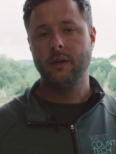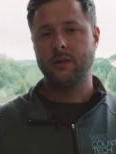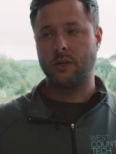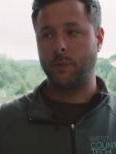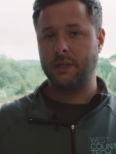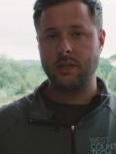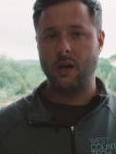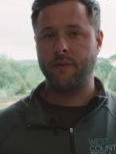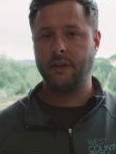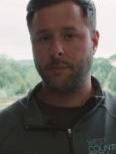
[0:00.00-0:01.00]
So we
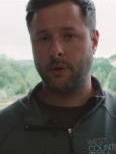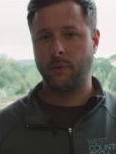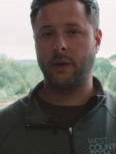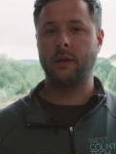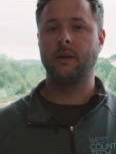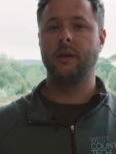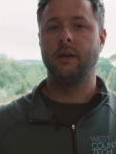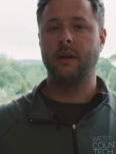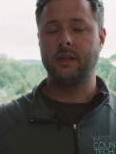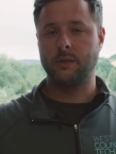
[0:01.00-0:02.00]
surveyed the building,
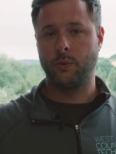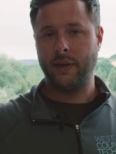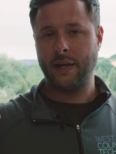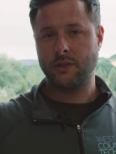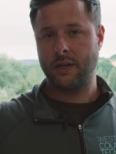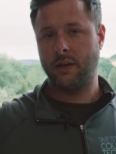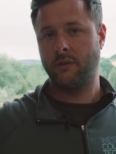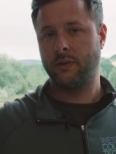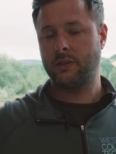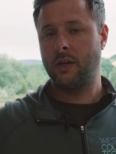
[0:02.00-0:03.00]
installed the antenna
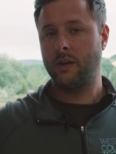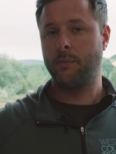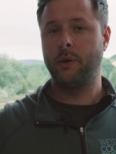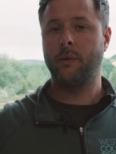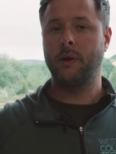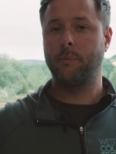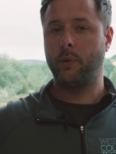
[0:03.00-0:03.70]
on the side of the building